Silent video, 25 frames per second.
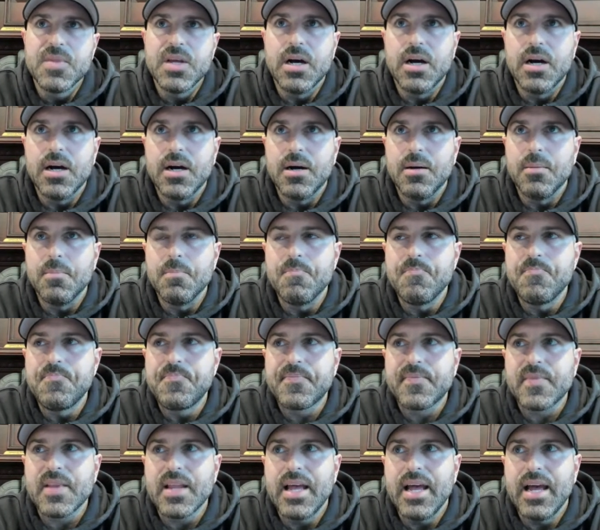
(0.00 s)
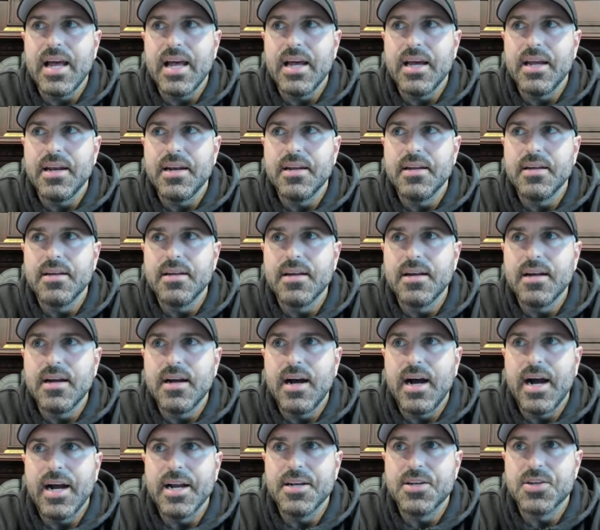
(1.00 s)
And
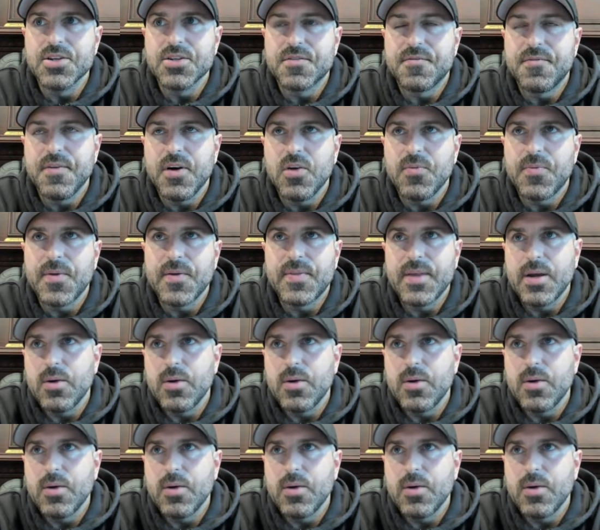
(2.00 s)
I just felt that